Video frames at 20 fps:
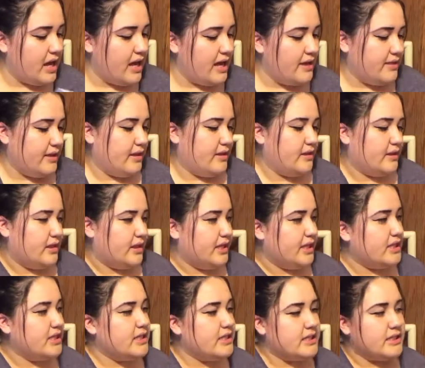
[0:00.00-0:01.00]
And then
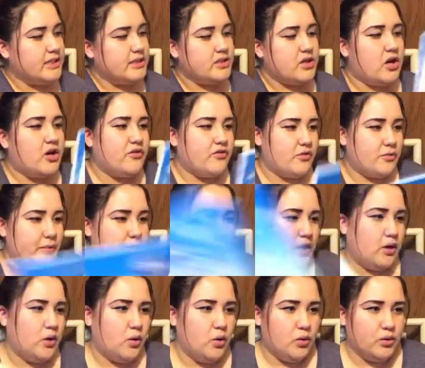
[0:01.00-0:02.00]
these are for
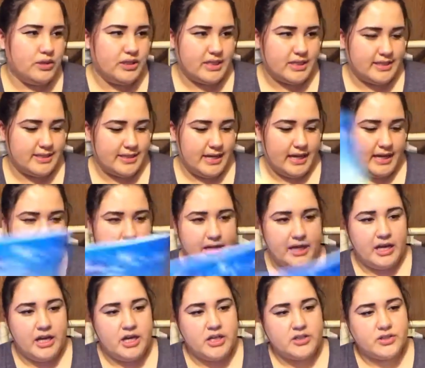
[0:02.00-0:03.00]
my oldest son.
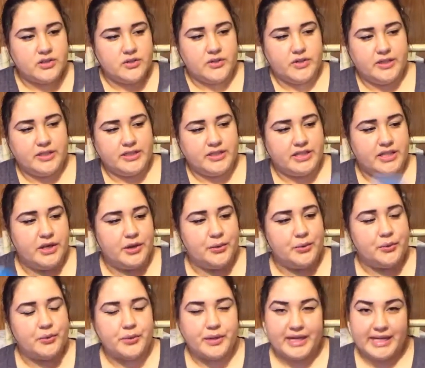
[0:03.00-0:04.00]
So there's the
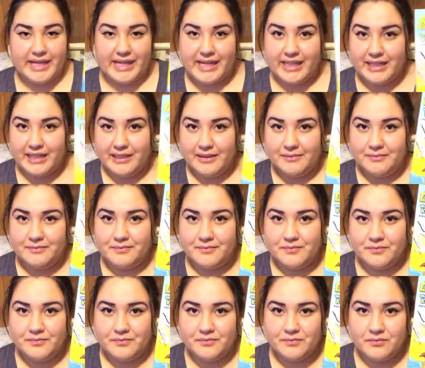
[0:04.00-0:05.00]
reading
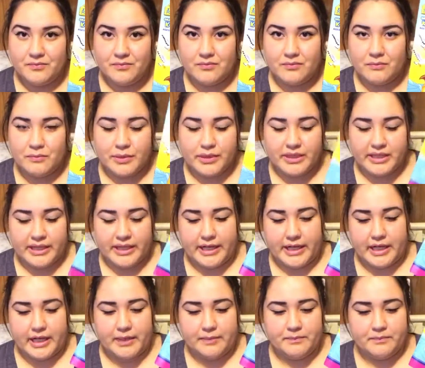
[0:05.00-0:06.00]
book
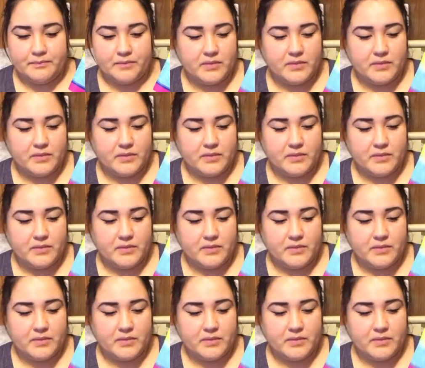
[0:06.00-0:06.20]
here.